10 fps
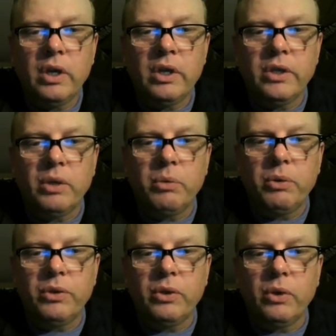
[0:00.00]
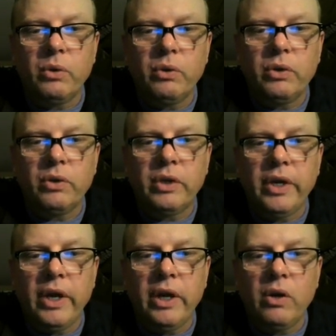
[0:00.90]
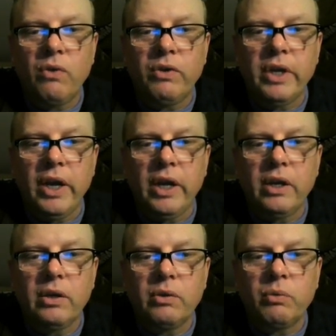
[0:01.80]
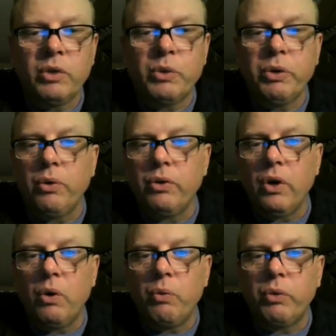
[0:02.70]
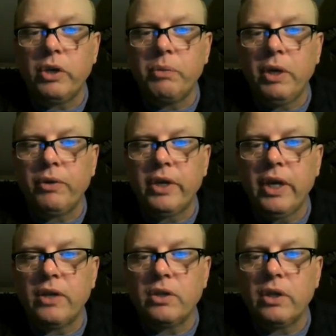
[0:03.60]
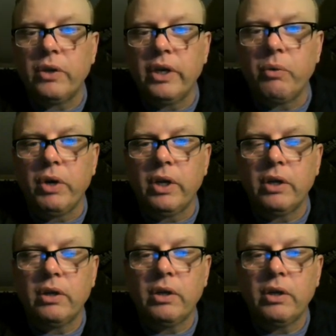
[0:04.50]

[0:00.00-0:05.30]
is equal to K over K, which we don't know, and we're going to be able to cancel out anyway.